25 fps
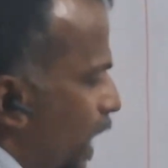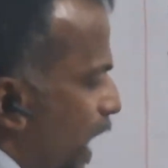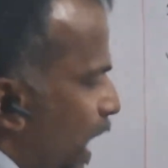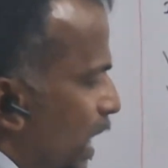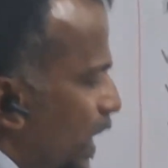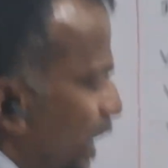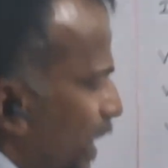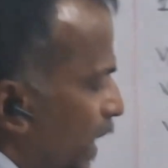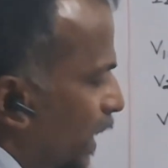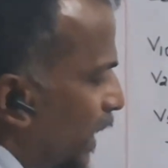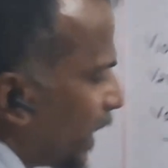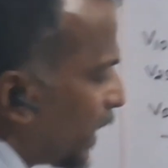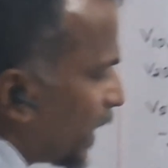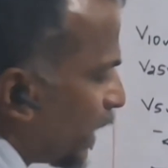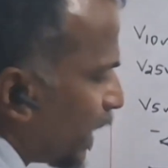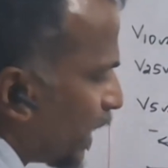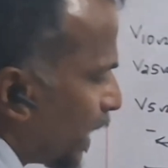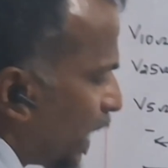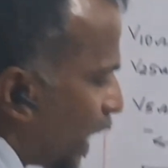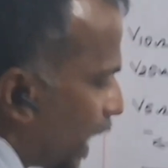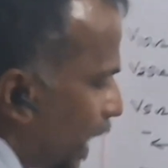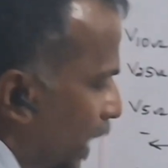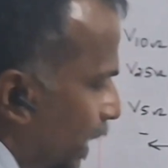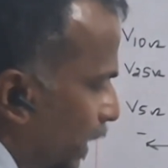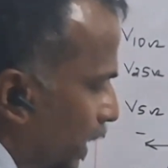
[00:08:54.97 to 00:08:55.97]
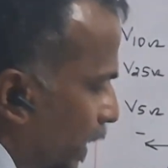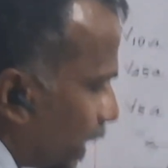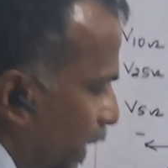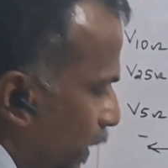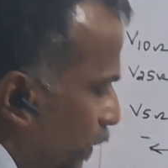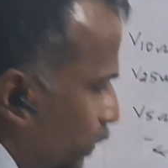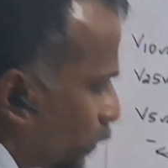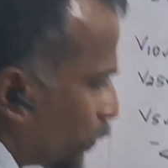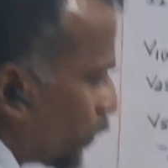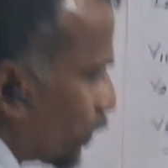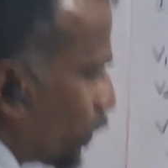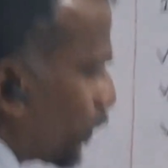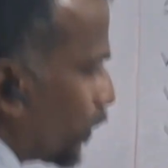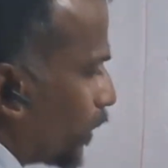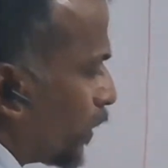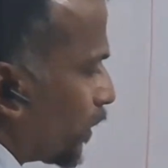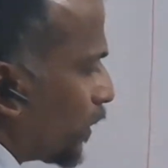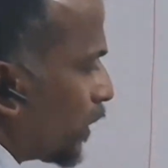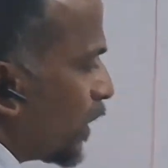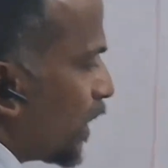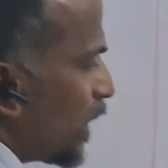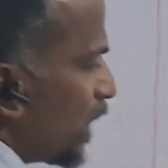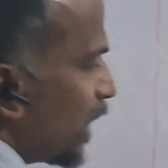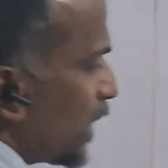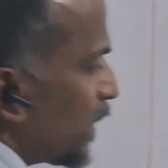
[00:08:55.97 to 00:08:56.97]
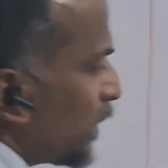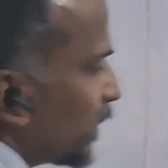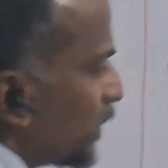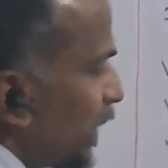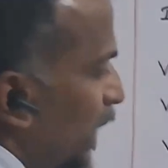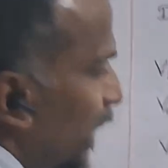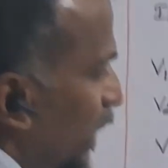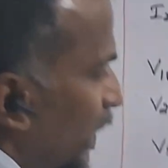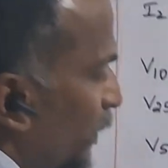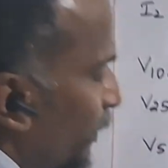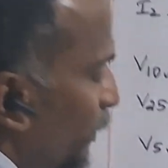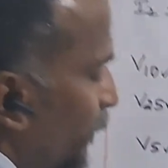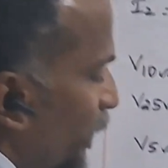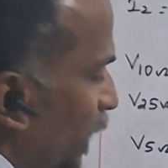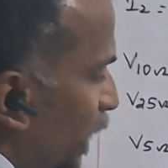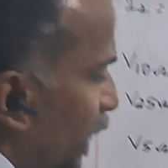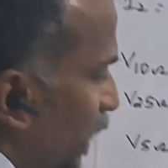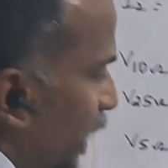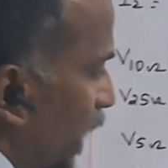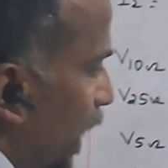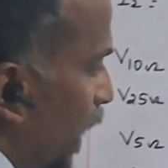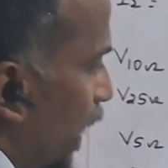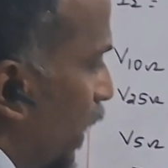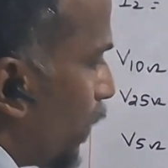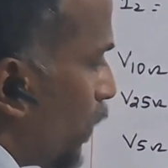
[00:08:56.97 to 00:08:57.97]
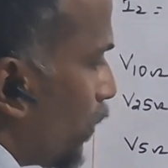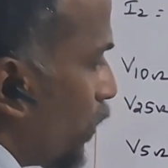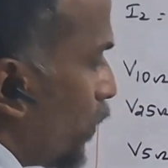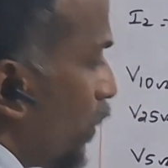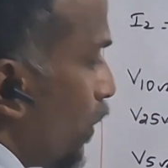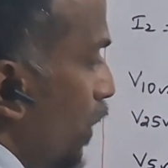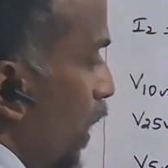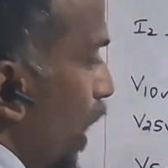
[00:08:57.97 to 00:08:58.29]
already 100 volt. Then we have